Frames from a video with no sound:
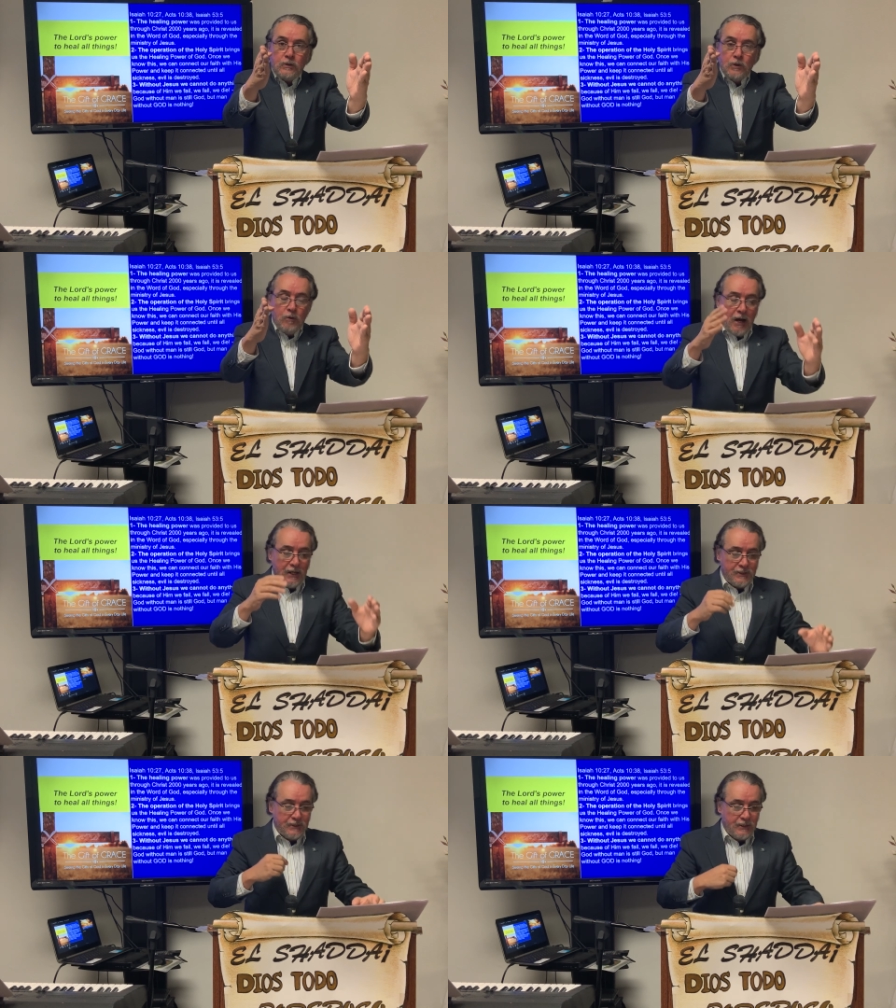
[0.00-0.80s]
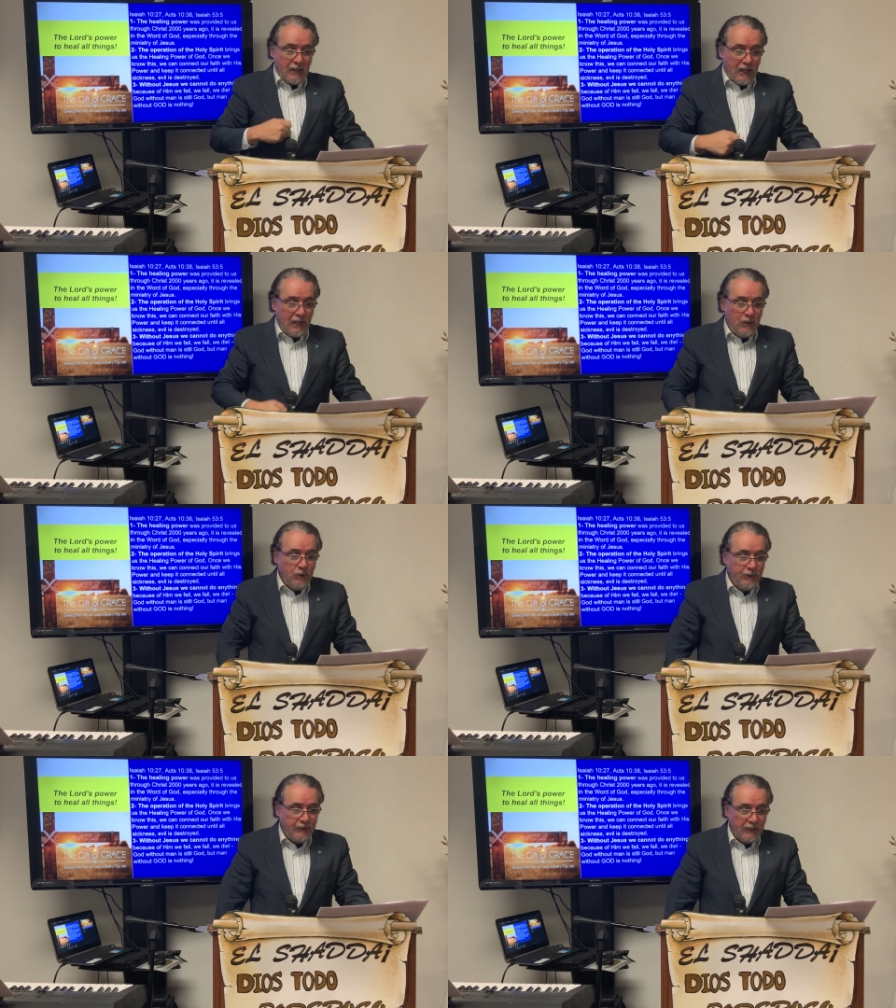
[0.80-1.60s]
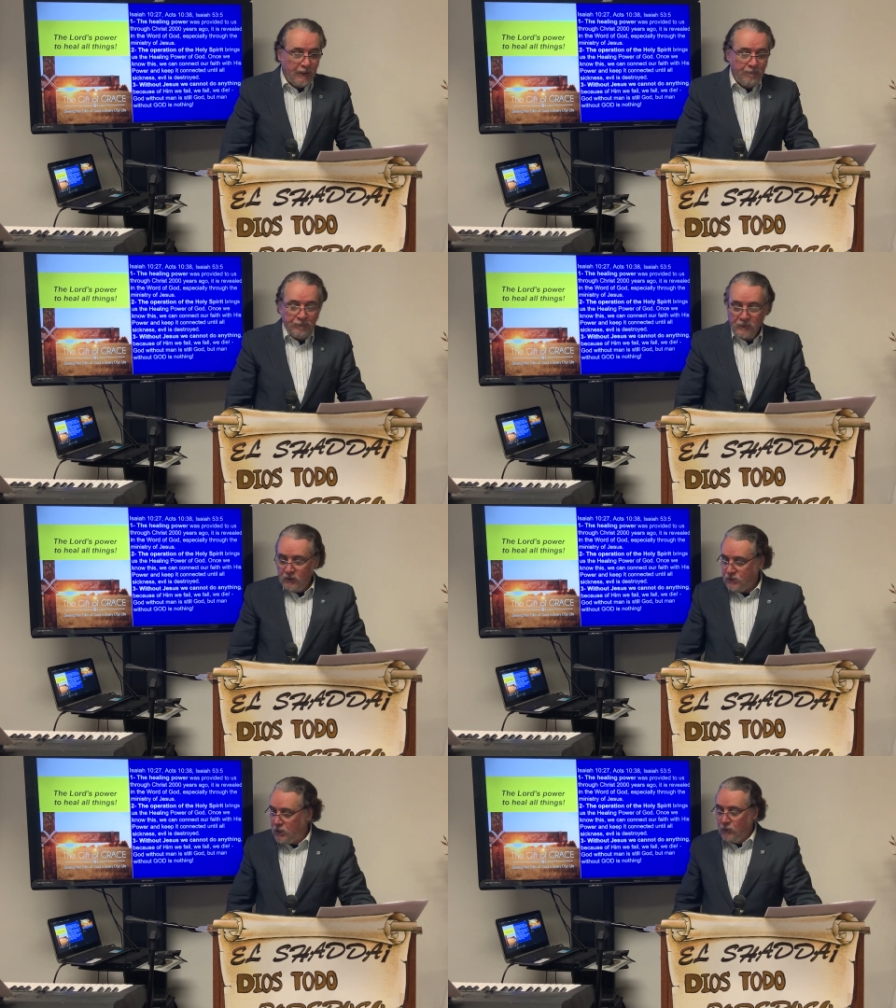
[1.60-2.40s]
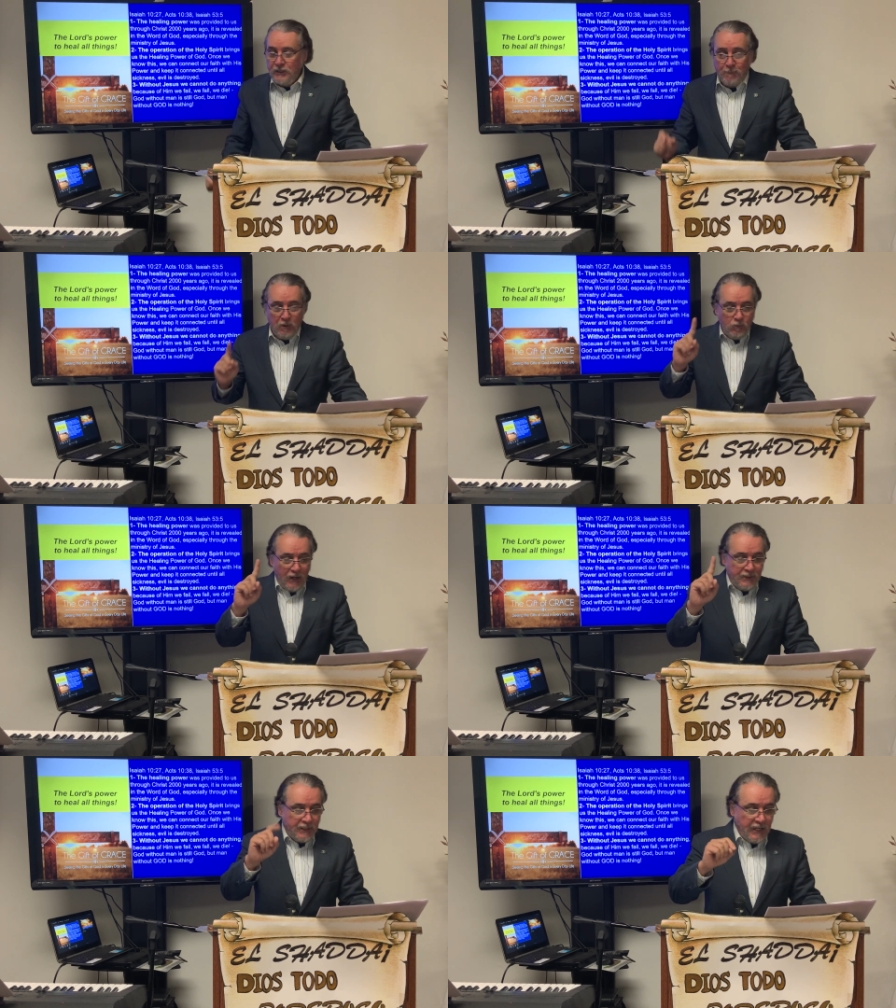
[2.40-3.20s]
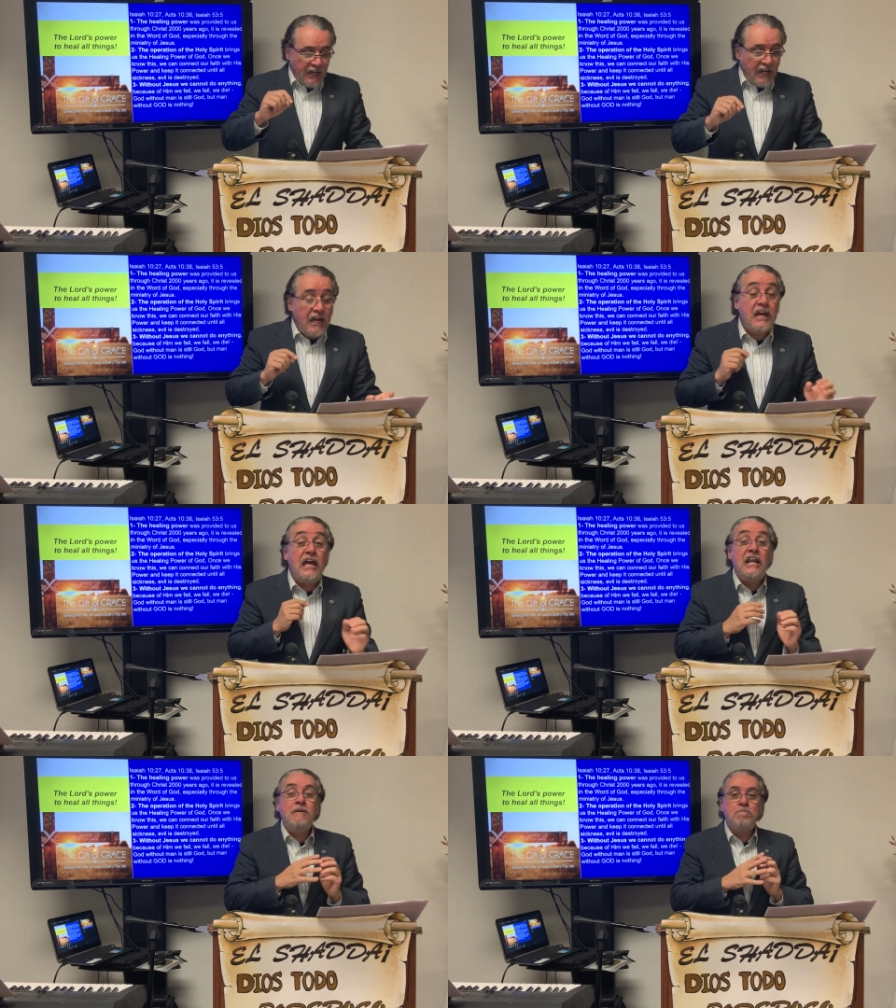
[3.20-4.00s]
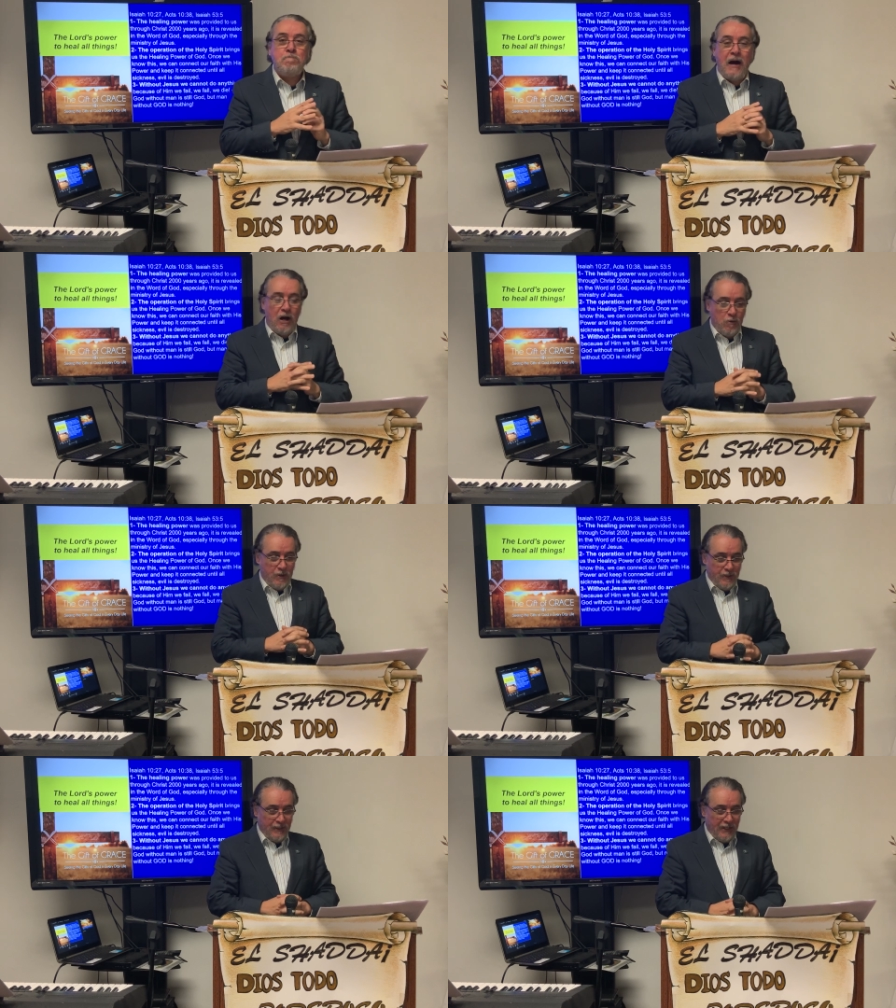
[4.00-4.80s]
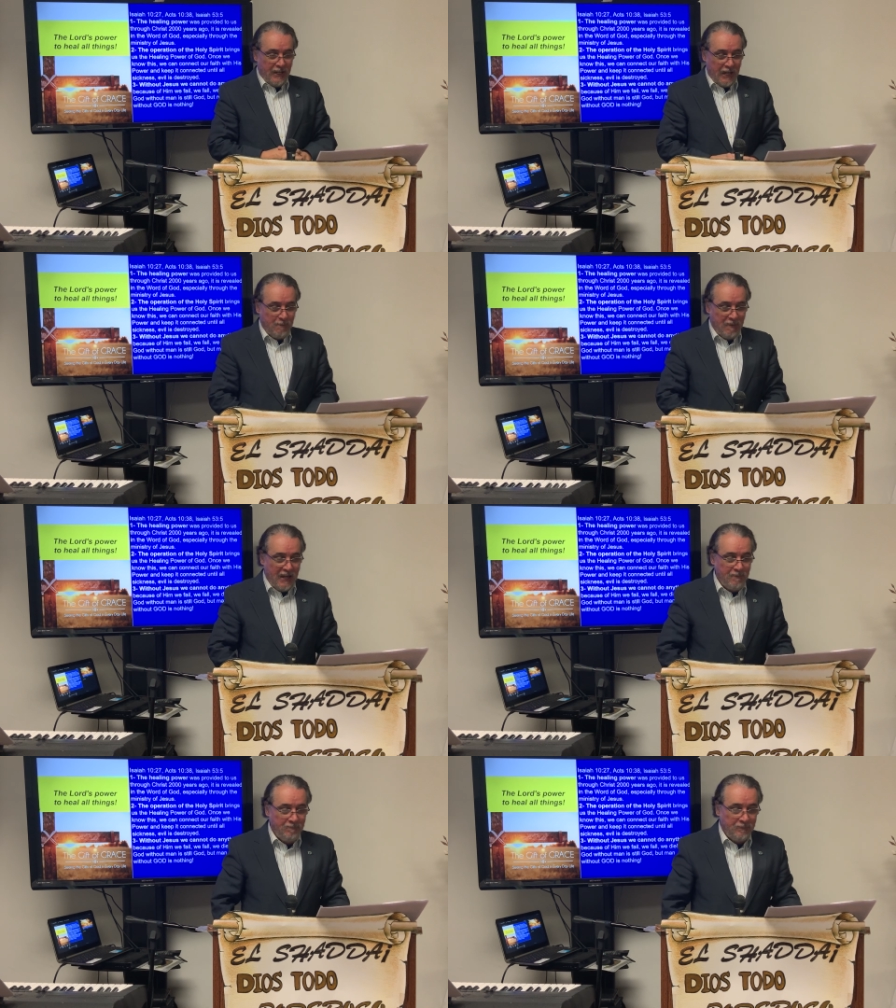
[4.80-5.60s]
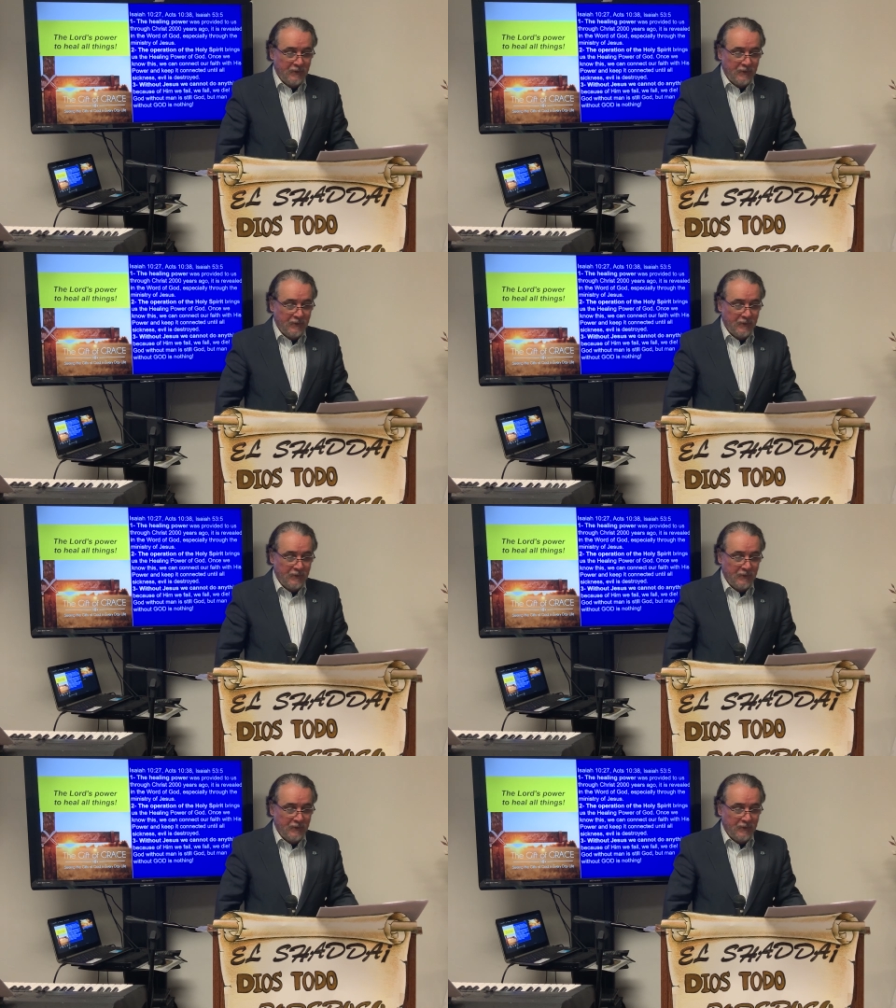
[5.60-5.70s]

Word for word: to us. Hallelujah. So number one, healing power. Amen.